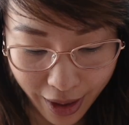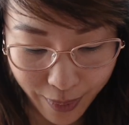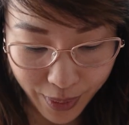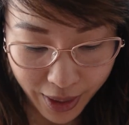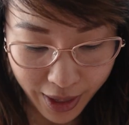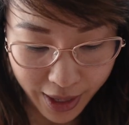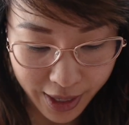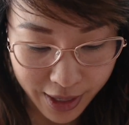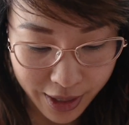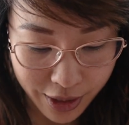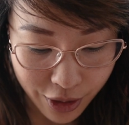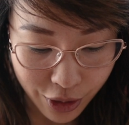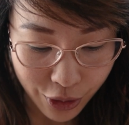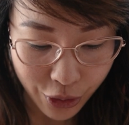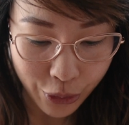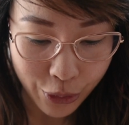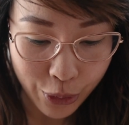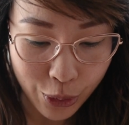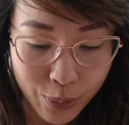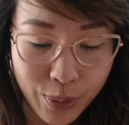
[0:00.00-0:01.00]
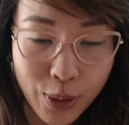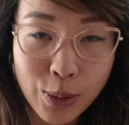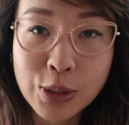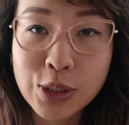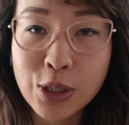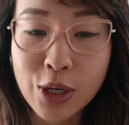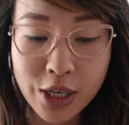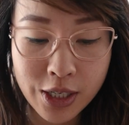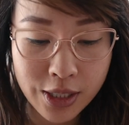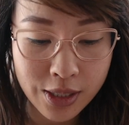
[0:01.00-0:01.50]
I made new
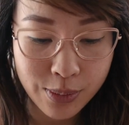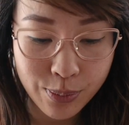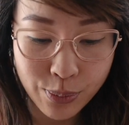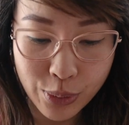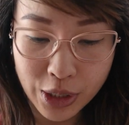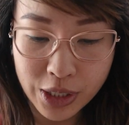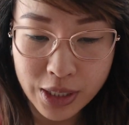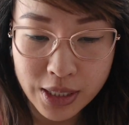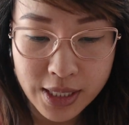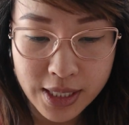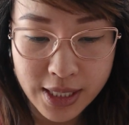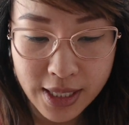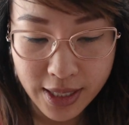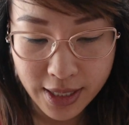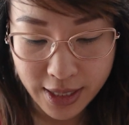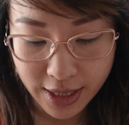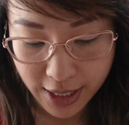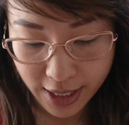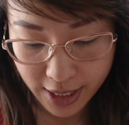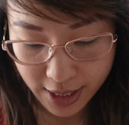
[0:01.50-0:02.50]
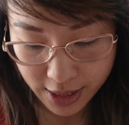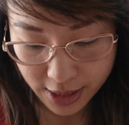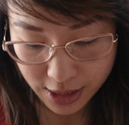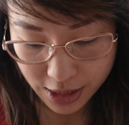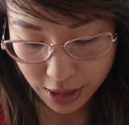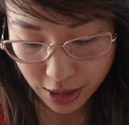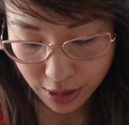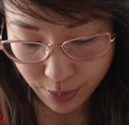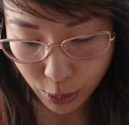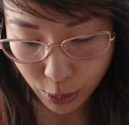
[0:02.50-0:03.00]
postcard postcards